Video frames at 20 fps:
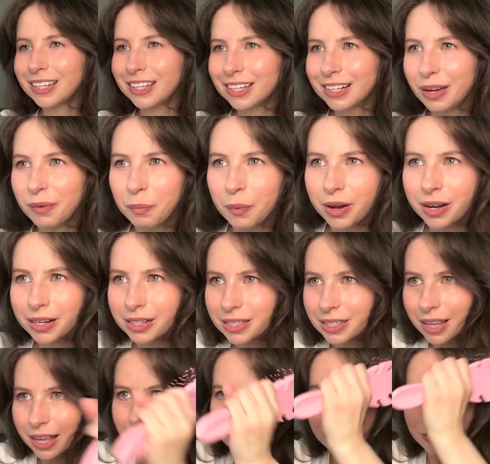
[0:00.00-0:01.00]
you end up wanting
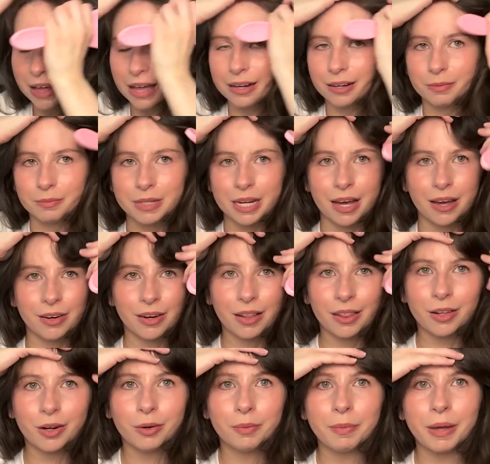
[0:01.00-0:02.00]
to like flatten them down a
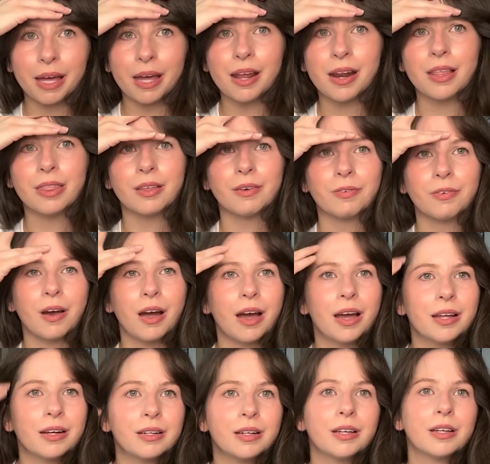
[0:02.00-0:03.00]
little bit in the
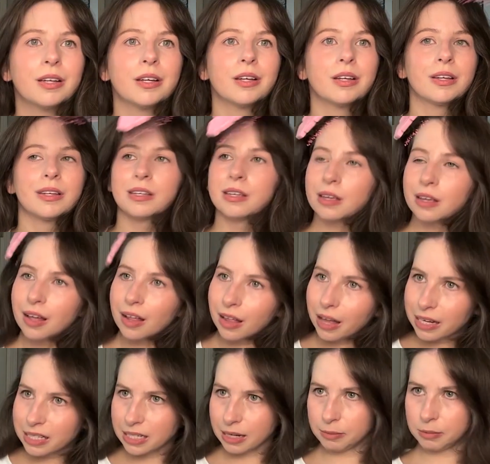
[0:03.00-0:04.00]
front. A
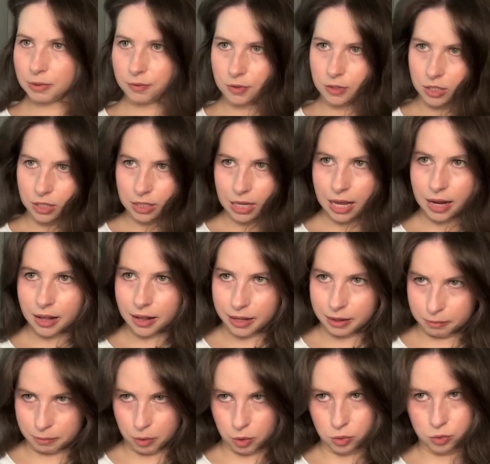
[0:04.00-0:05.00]
lot of times if you just kind of
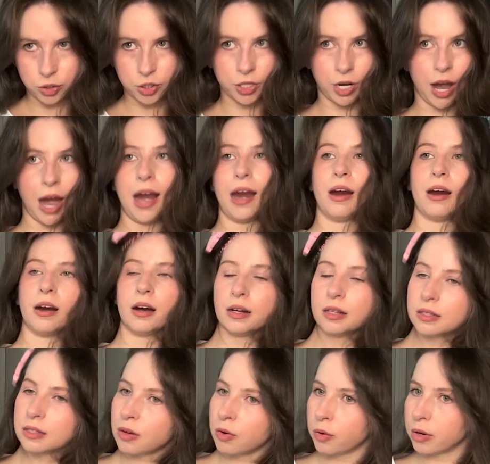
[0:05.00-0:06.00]
like mold your hair,
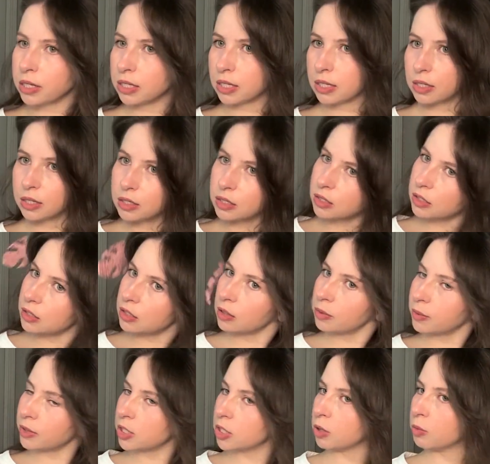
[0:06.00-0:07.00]
it's going to do
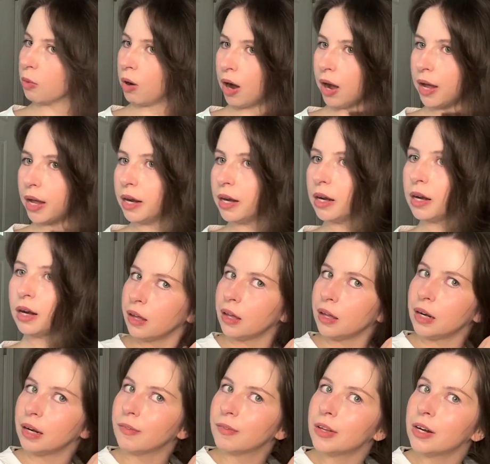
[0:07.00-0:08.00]
what you want.
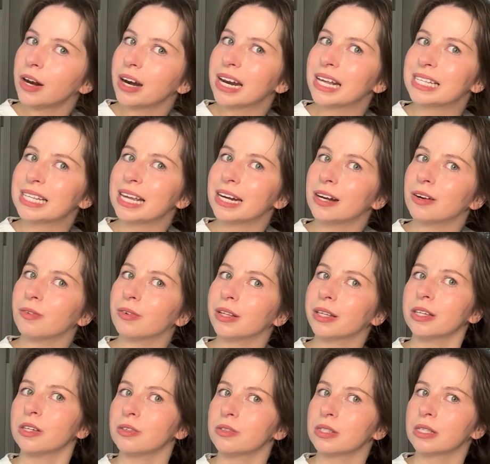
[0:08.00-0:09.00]
And if you notice, I didn't
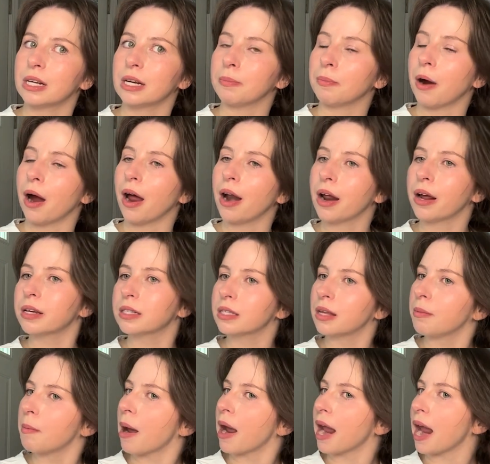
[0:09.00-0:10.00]
really use any products
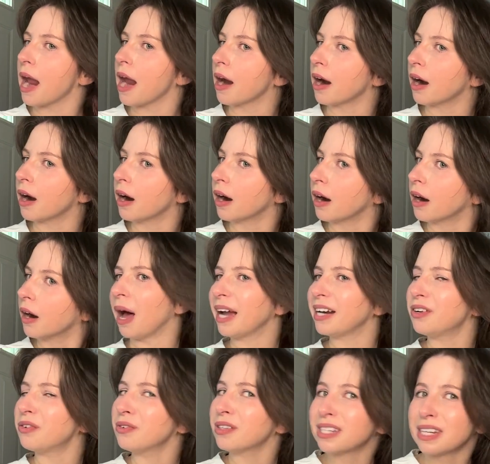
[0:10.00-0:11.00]
in my hair. I
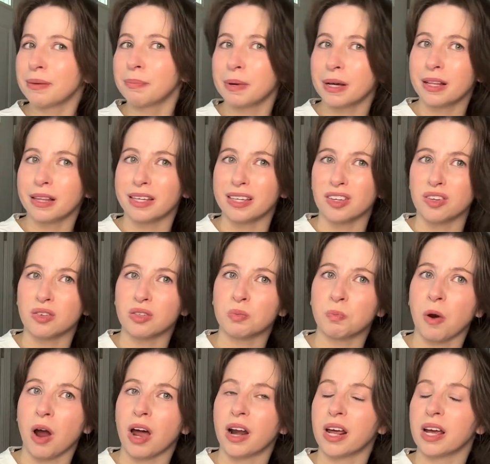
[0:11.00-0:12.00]
don't typically use
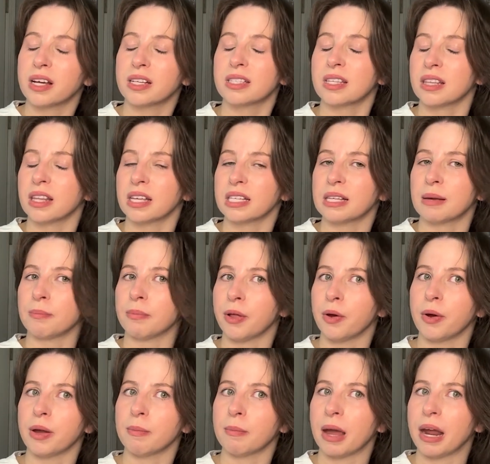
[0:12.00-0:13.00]
products unless I'm
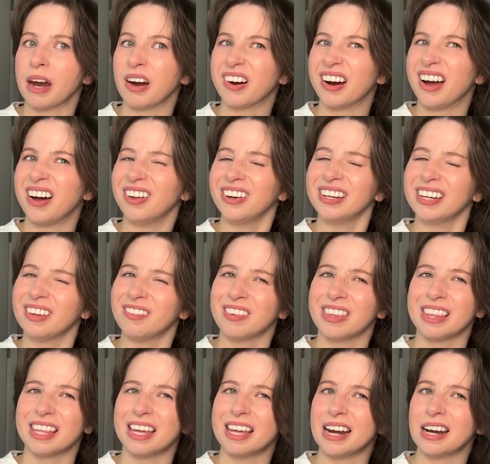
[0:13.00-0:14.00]
blowing my hair out, and
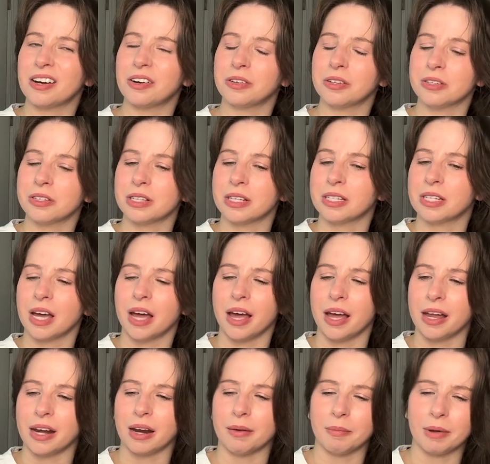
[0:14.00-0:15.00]
even then I don't use a
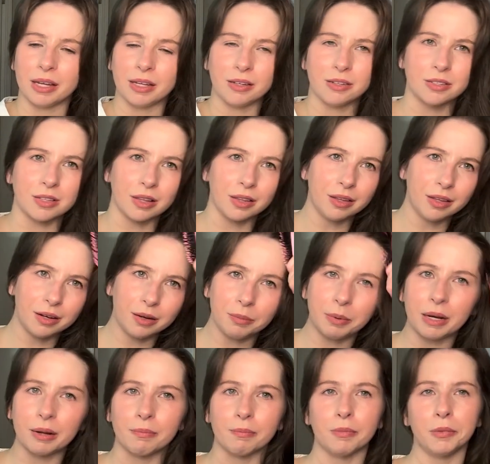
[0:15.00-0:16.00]
ton. I might use a little
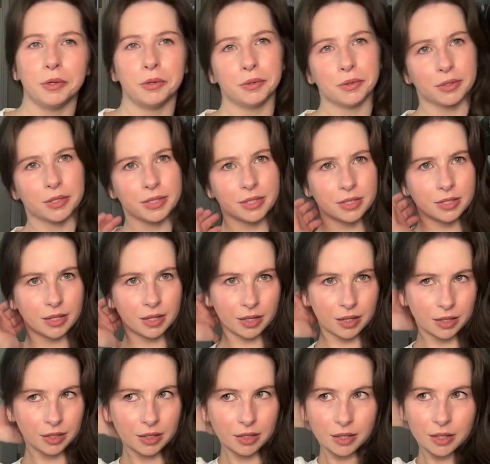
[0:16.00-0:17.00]
bit of mousse
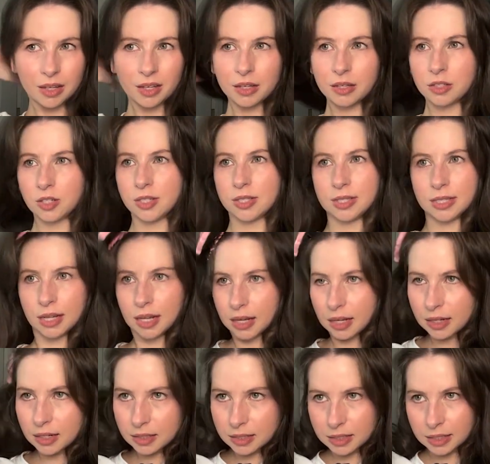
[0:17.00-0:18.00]
just
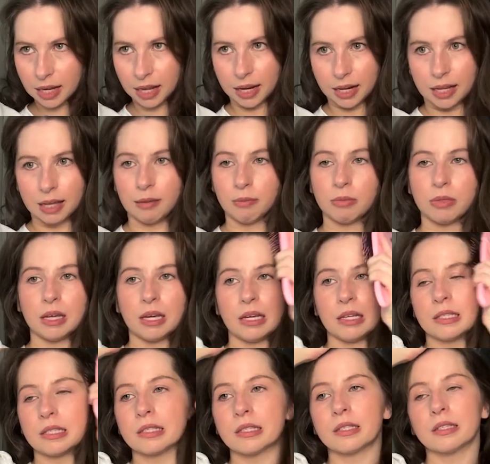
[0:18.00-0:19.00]
to kind of keep
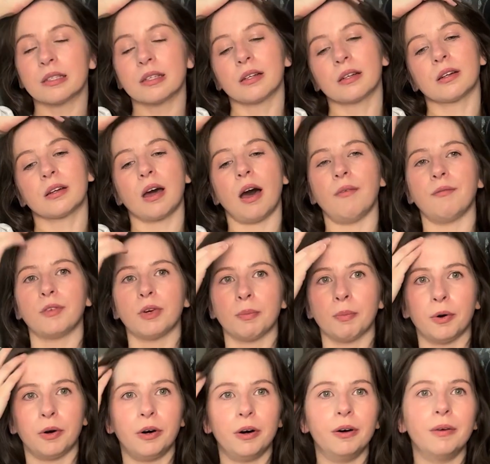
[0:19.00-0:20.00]
things
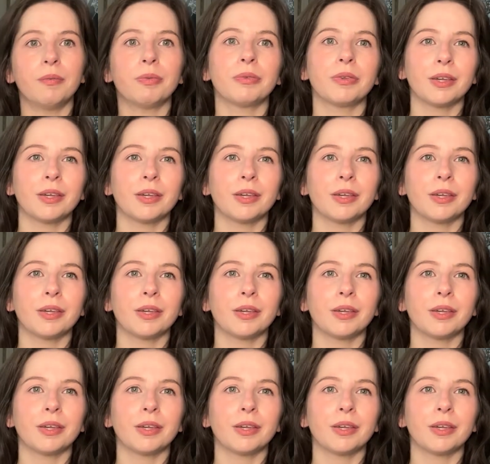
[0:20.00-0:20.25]
comfortable